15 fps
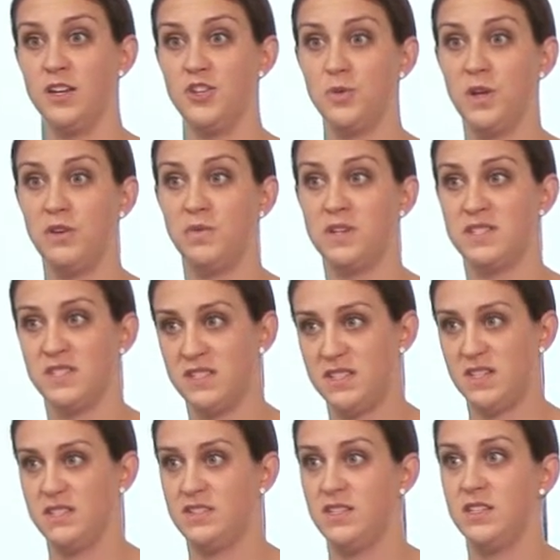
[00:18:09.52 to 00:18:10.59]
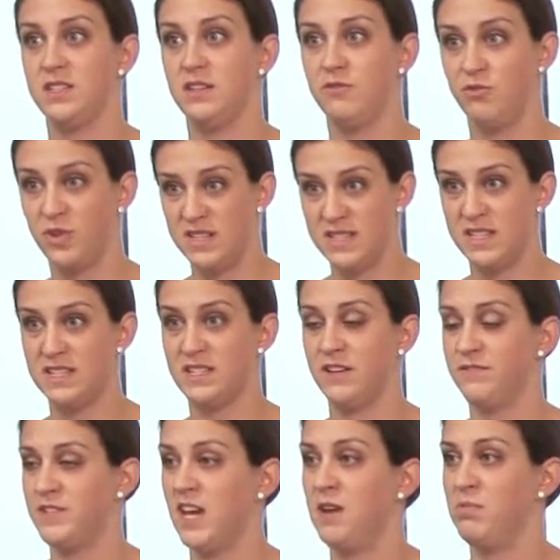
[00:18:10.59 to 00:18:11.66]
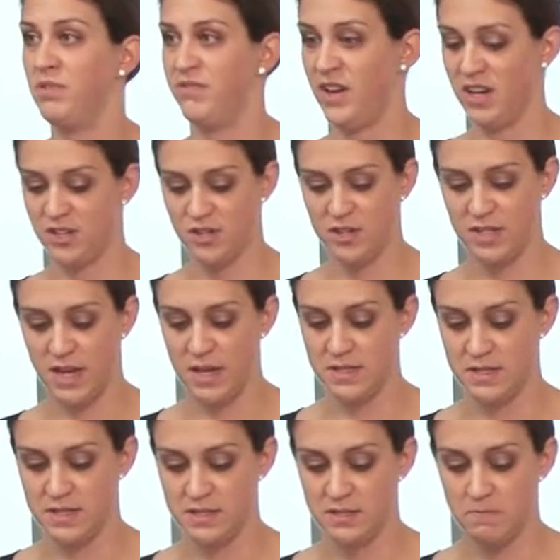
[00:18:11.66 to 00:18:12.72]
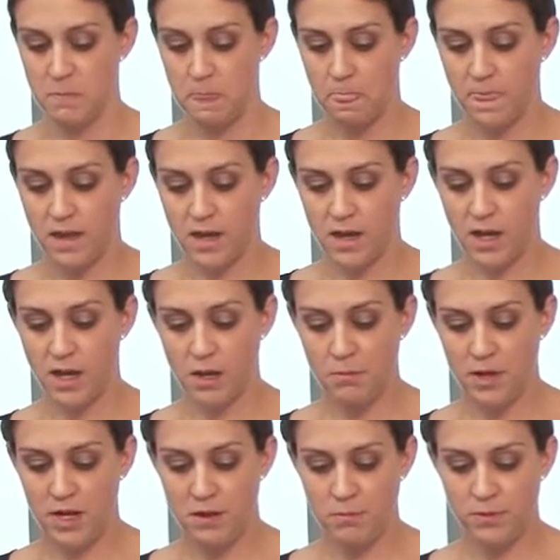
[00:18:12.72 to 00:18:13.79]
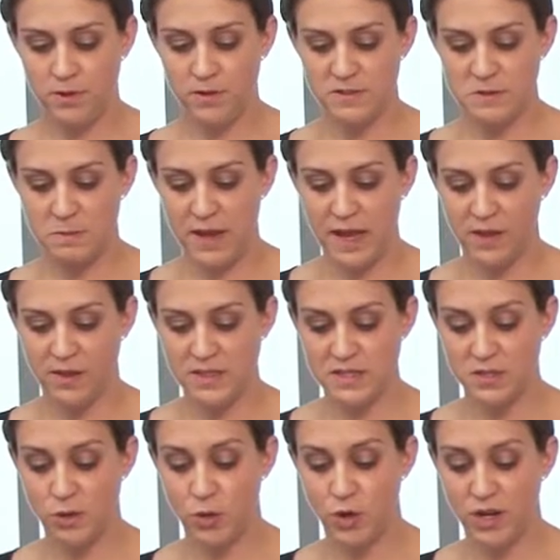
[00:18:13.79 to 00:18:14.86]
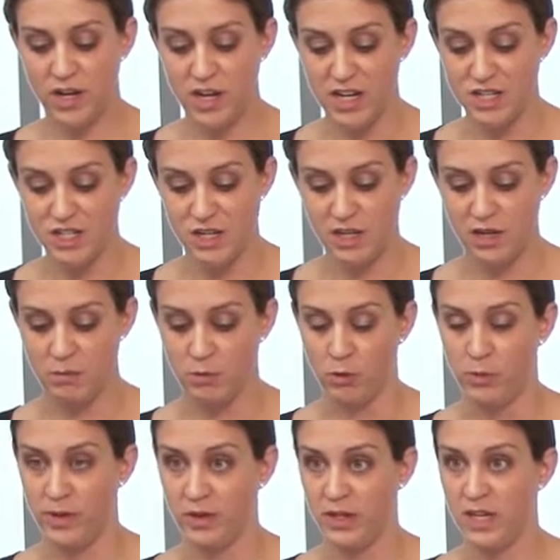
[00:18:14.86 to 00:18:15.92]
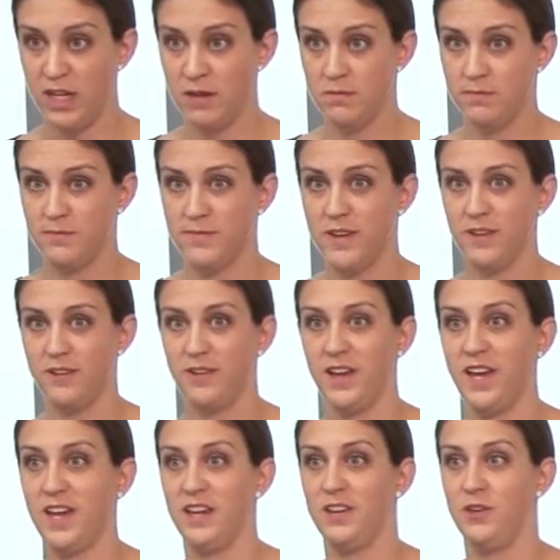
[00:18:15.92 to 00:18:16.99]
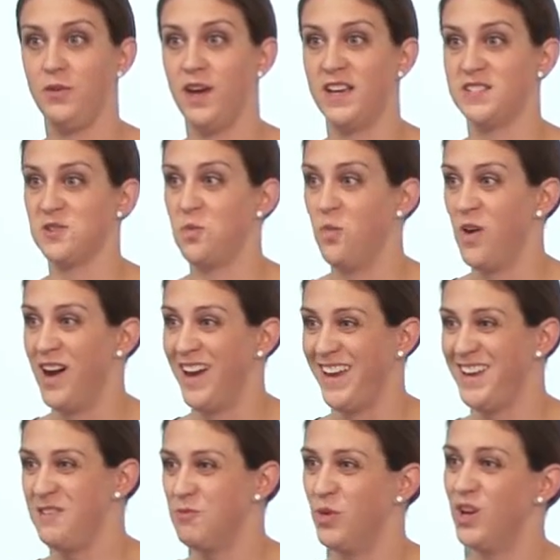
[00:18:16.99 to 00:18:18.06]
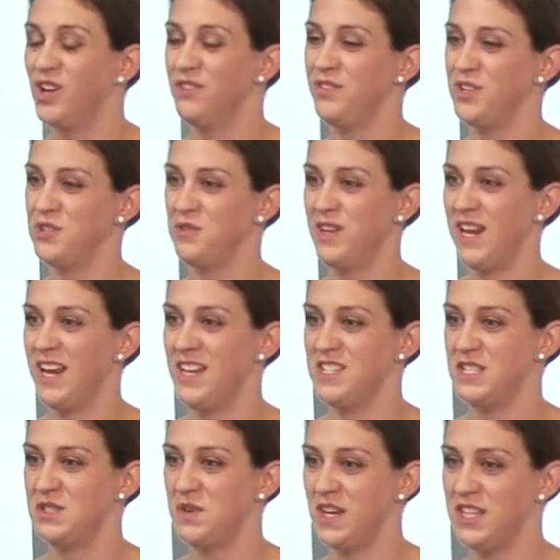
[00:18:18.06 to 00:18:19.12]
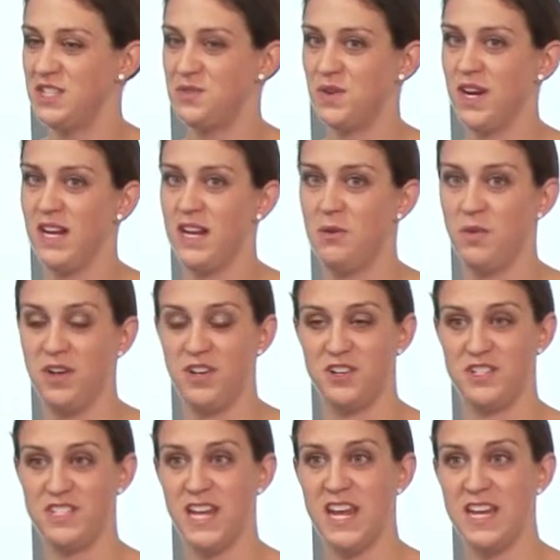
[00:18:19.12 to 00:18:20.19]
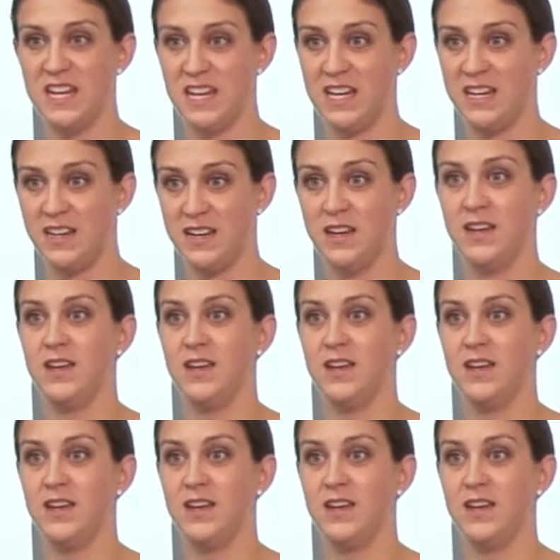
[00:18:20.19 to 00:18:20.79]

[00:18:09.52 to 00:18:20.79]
doing resistive type of exercises. It improves balance, coordination, and mobility. Okay, you ask why? Well, if you're doing any strength training when you're standing,